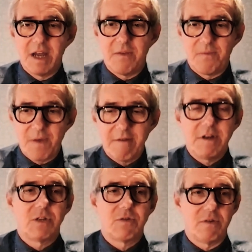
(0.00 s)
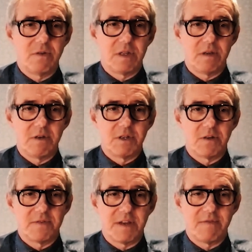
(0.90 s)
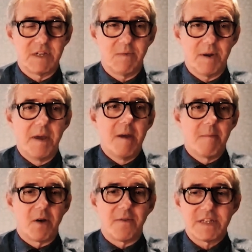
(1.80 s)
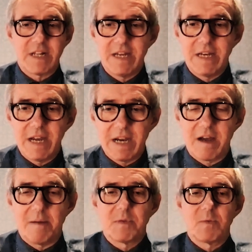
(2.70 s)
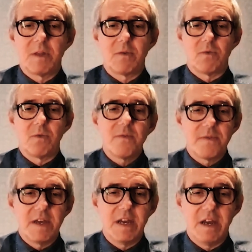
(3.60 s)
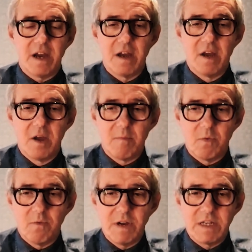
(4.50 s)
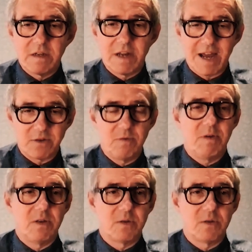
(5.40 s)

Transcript: it's very true to the original of 71. But obviously, it comes with all of the uh, more recent attributes,